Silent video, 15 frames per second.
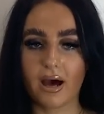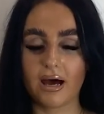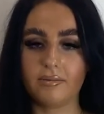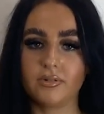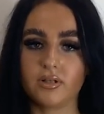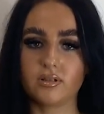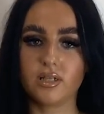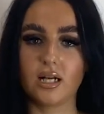I'm
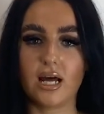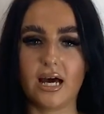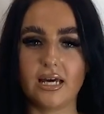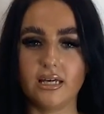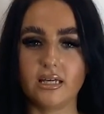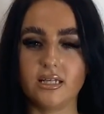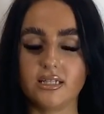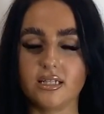not gonna lie,
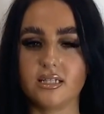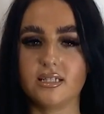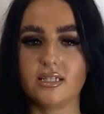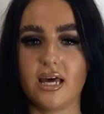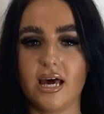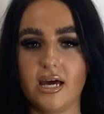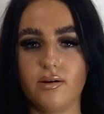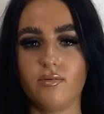it is the
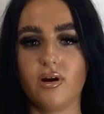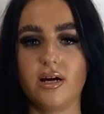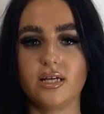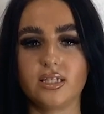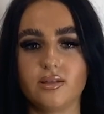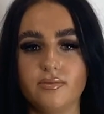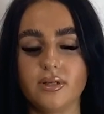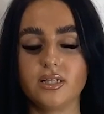same where
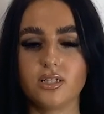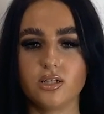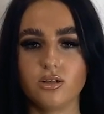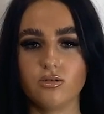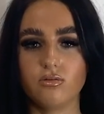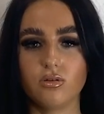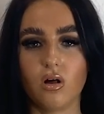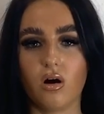it's a bit
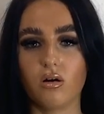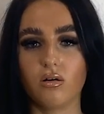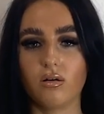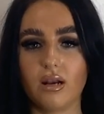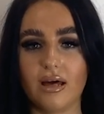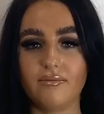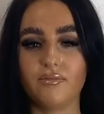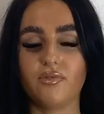too long
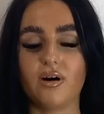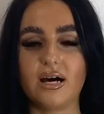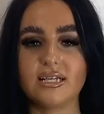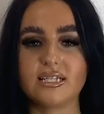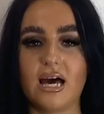lengthwise.